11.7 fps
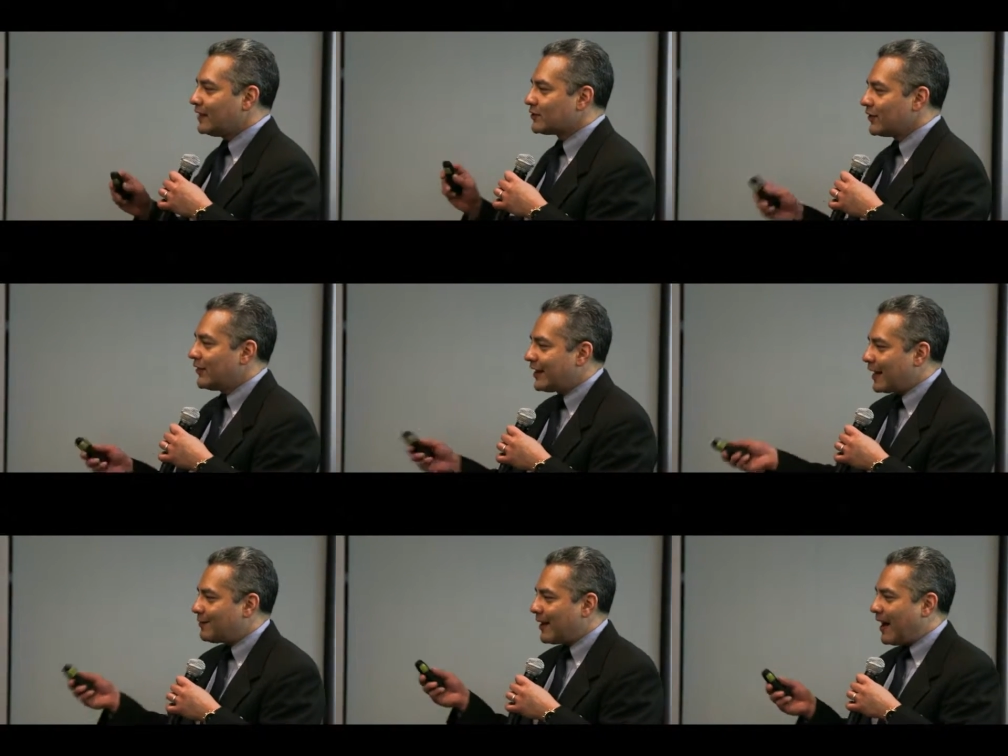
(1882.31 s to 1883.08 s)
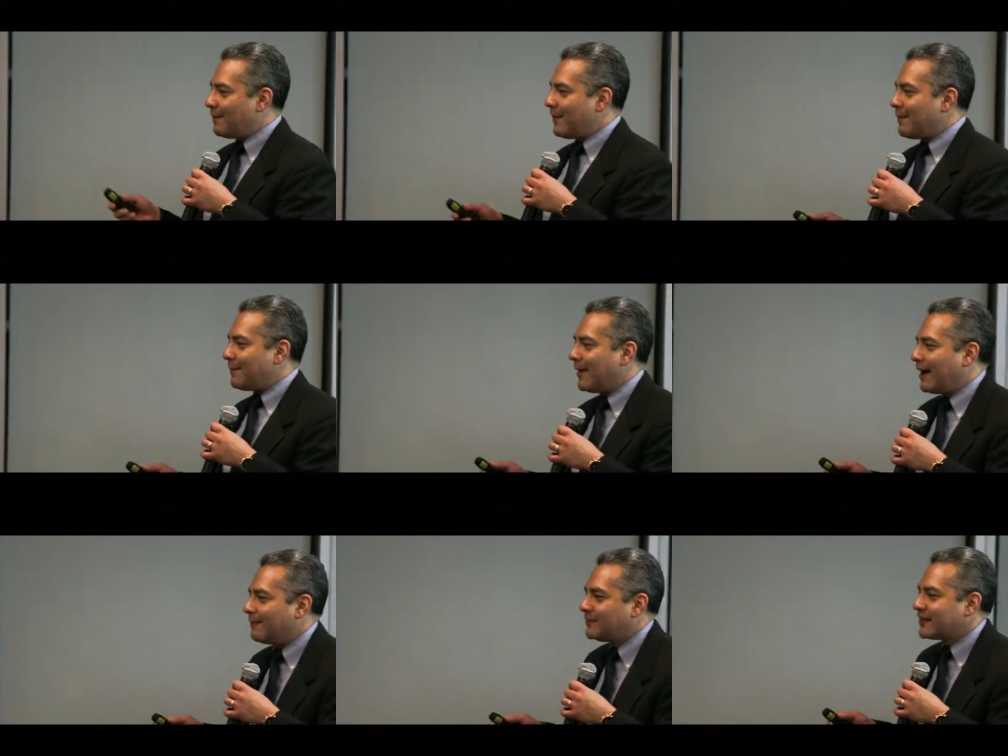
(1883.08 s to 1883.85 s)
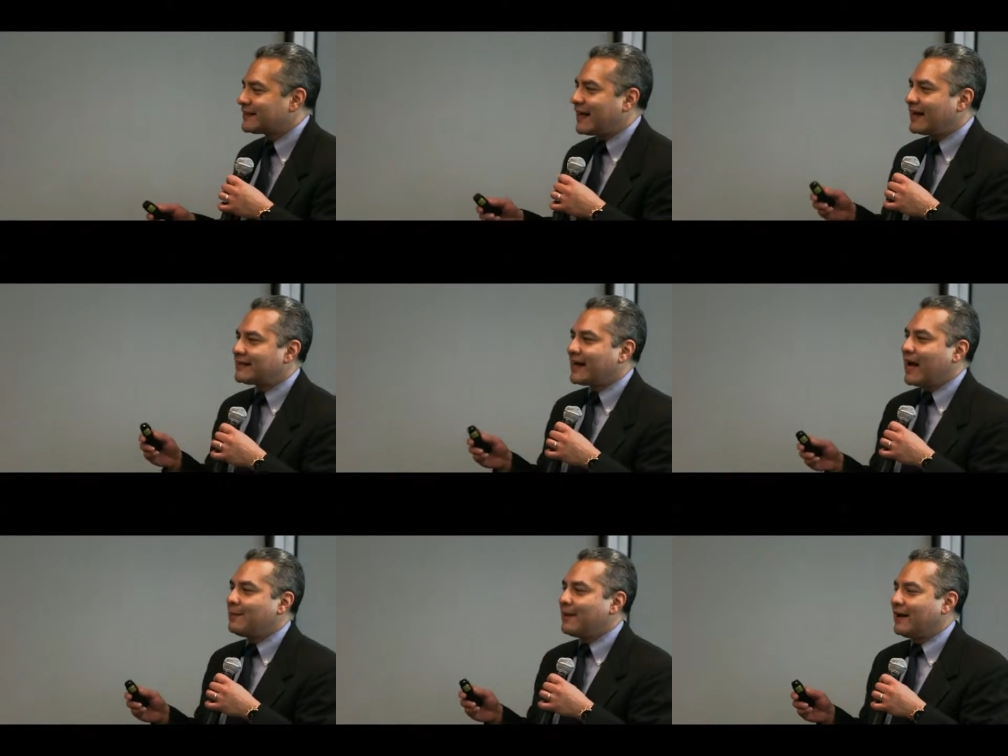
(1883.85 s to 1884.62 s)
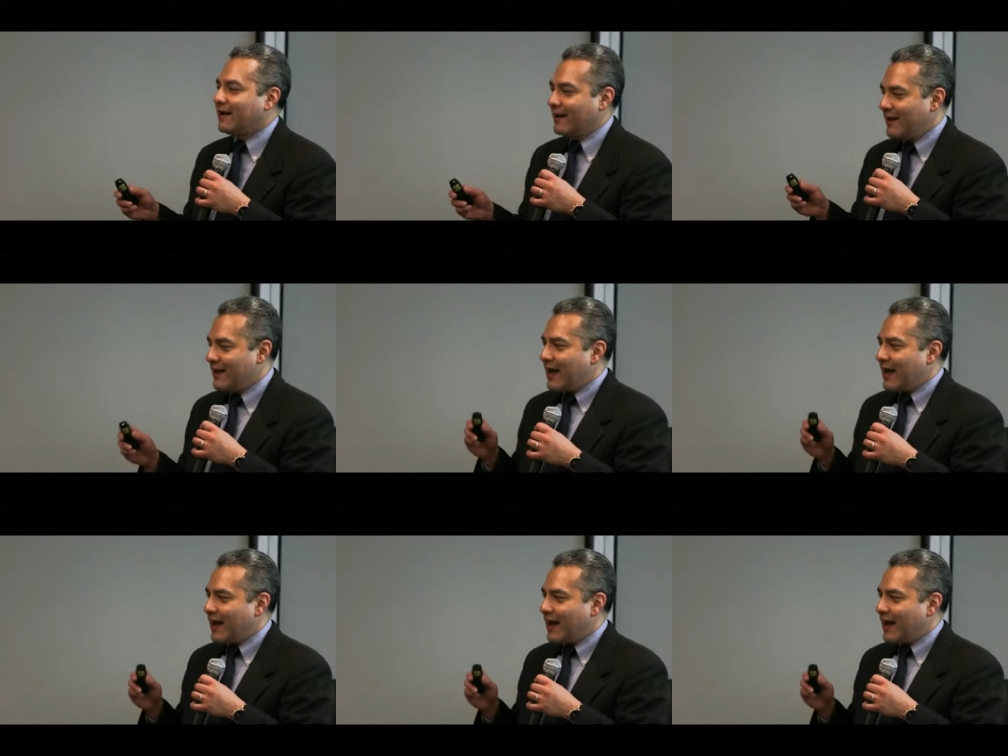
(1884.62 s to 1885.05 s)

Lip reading: So I think I'm just out of time here.